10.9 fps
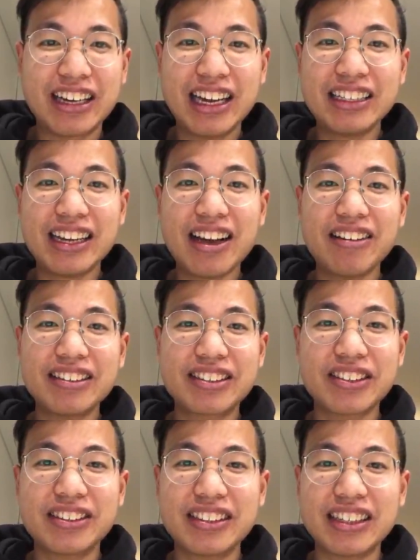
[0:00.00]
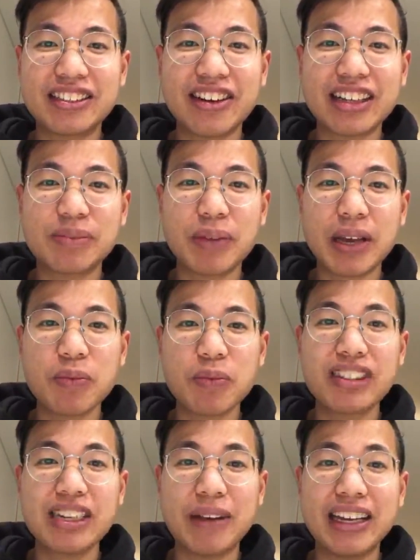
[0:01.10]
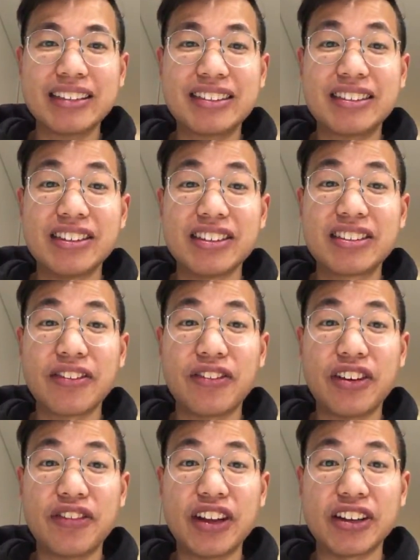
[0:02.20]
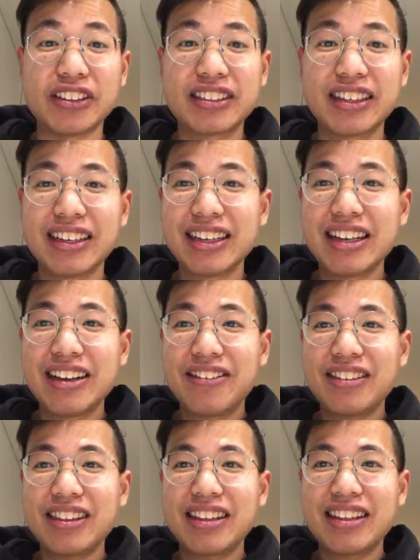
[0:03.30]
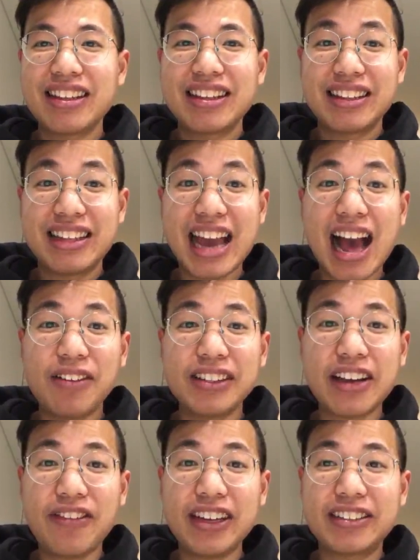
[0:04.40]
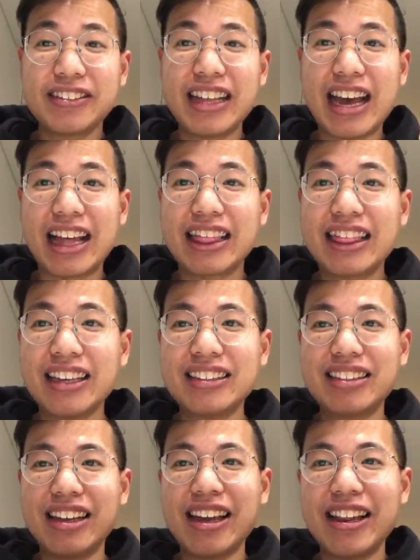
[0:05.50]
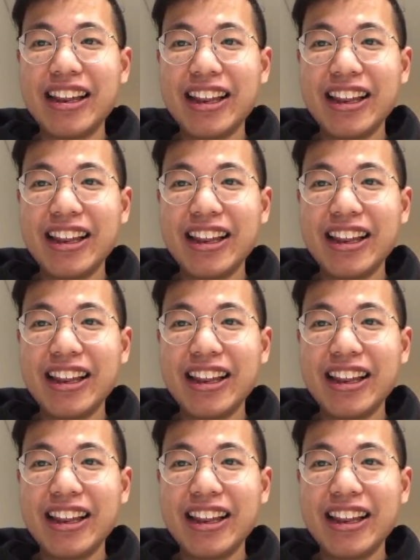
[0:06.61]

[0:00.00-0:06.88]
Eating out is good to distress. Make more cheap is YouTube reviews. Yeah, I would definitely do that. Thanks, Lynn.